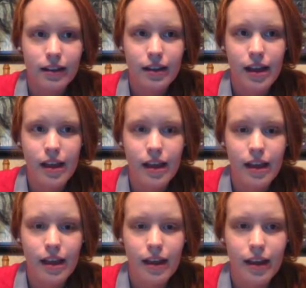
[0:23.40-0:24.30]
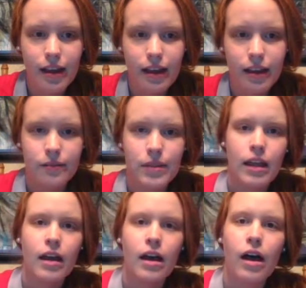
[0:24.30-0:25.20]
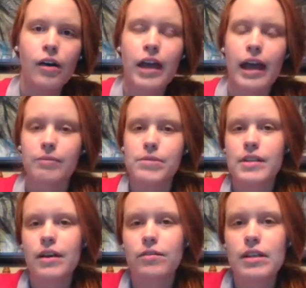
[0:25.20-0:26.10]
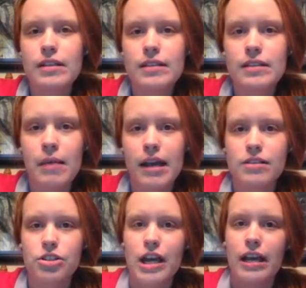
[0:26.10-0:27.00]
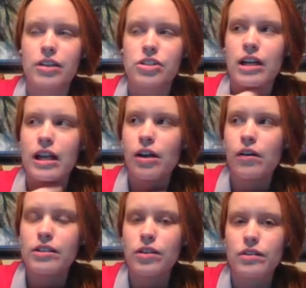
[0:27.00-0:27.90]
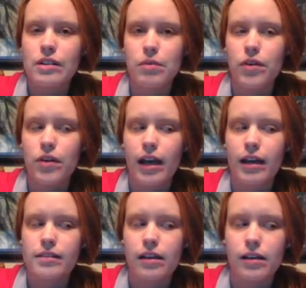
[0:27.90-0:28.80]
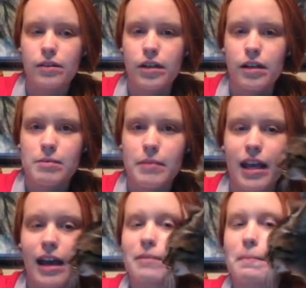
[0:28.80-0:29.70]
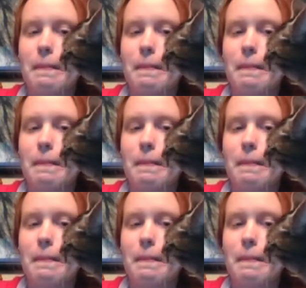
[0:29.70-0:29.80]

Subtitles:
Yay. Okay, so this is the master challenge, and I know I told some of you guys, uh-oh, here comes my cat.